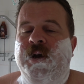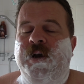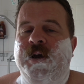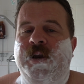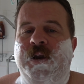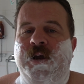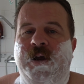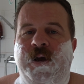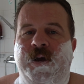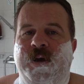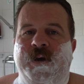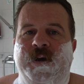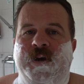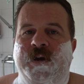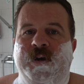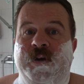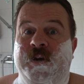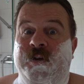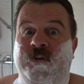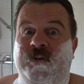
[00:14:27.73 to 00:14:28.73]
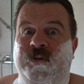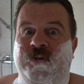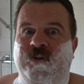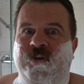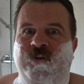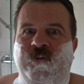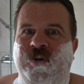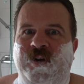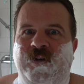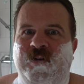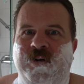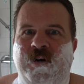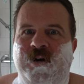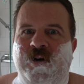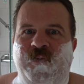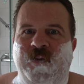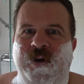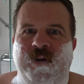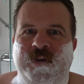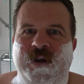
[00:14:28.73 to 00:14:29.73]
It's like a
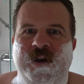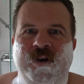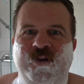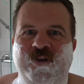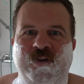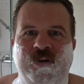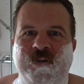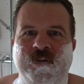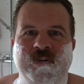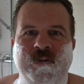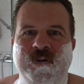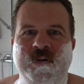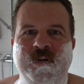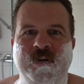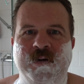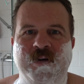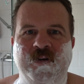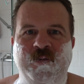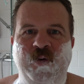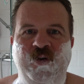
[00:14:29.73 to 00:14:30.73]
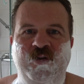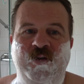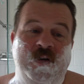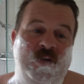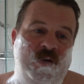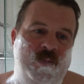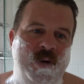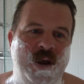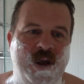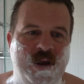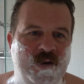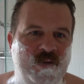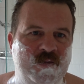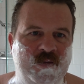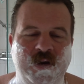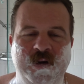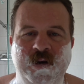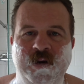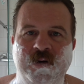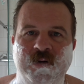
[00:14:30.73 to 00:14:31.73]
foundation, you know, especially as a man. It's
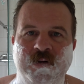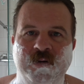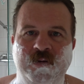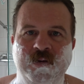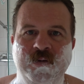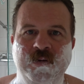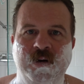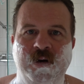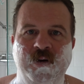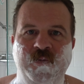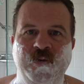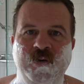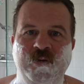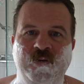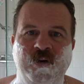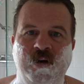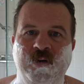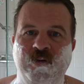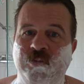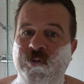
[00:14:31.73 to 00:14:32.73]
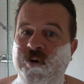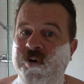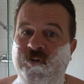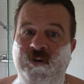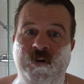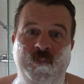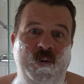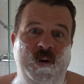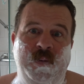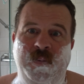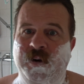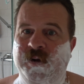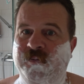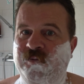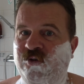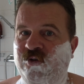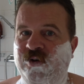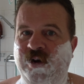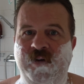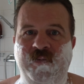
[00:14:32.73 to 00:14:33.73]
something you got to do like a few times a week. Some people have to
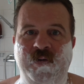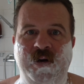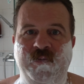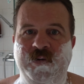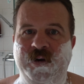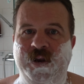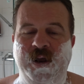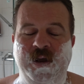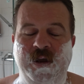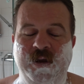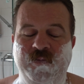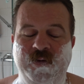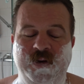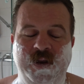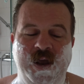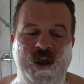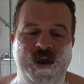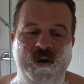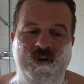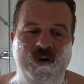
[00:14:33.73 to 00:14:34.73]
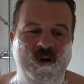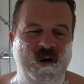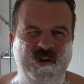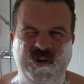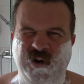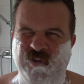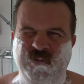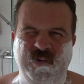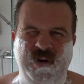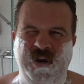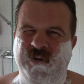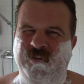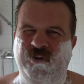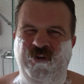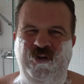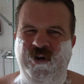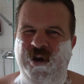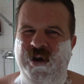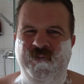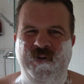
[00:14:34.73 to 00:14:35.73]
shave every day. Like I don't really have to
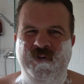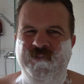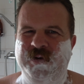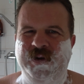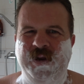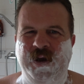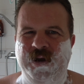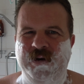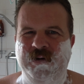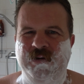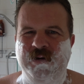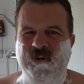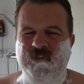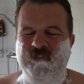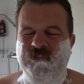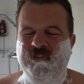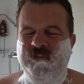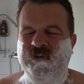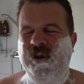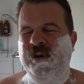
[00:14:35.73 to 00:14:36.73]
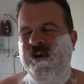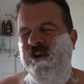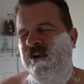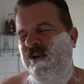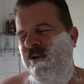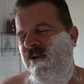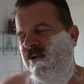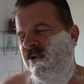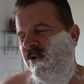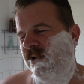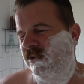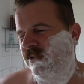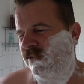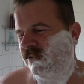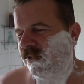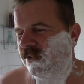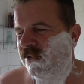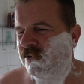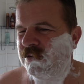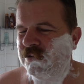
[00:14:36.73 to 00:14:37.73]
shave every day. Like technically I kind of
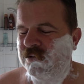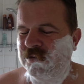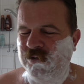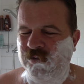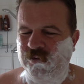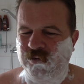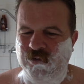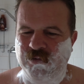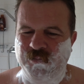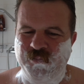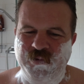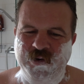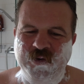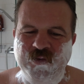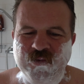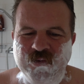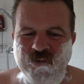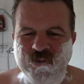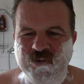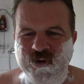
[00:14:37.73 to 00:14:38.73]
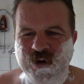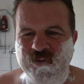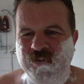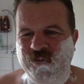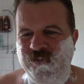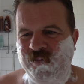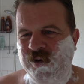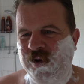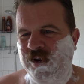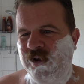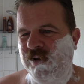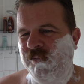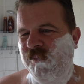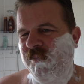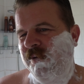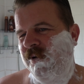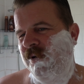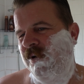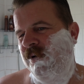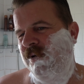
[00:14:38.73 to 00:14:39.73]
do because I've got bristles and everything,
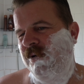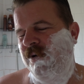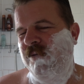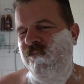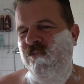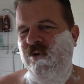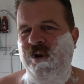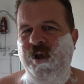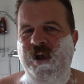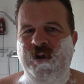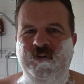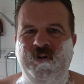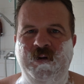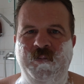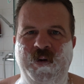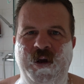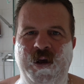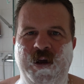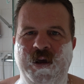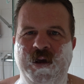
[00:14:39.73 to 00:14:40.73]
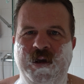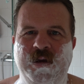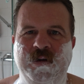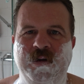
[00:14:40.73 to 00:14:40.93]
but I'm relaxed about it.